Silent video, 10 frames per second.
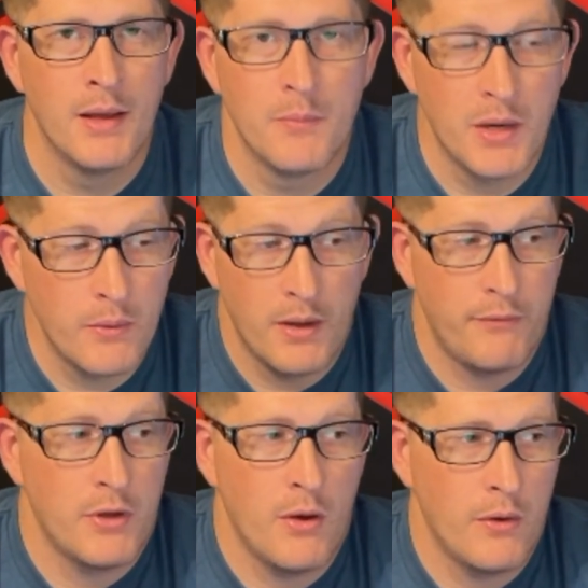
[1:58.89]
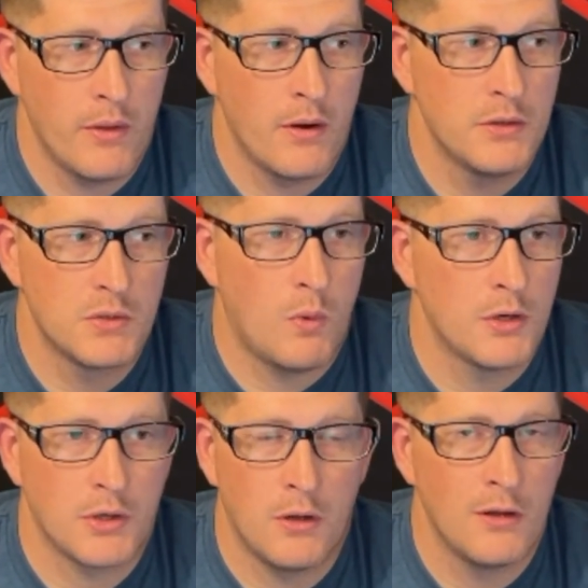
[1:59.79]
But anyway, if you go in there and just
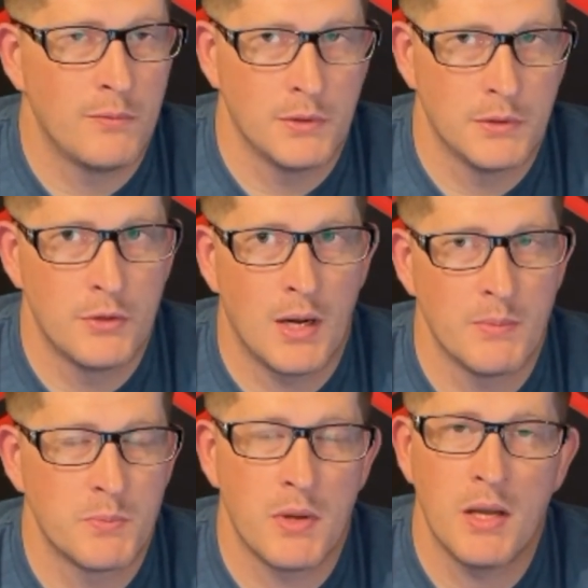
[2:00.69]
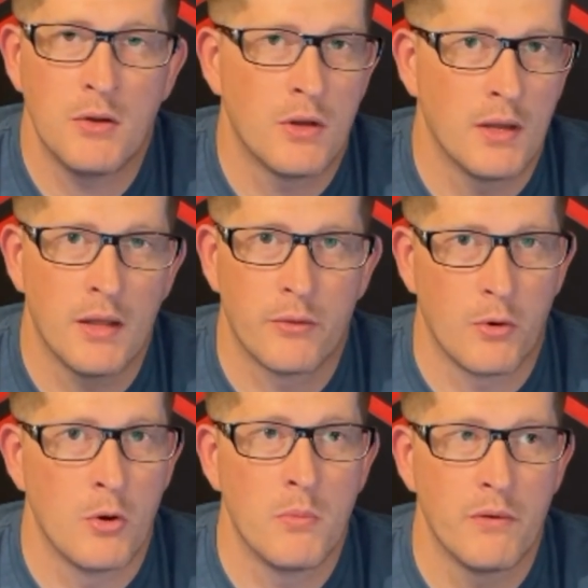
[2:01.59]
watch all of them on 2x speed, you can get
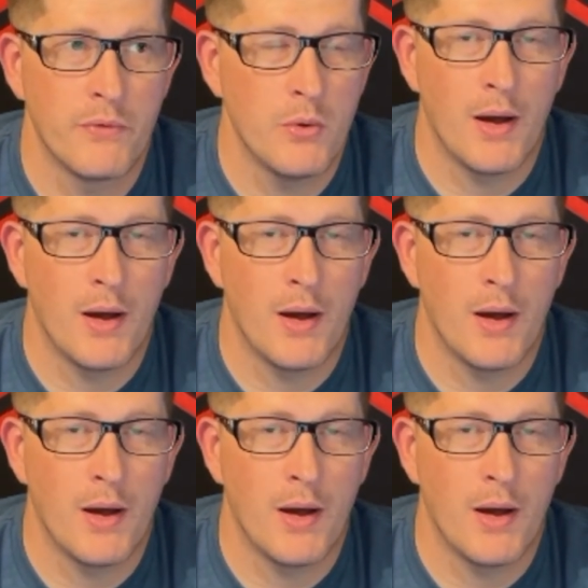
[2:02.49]
through them in a few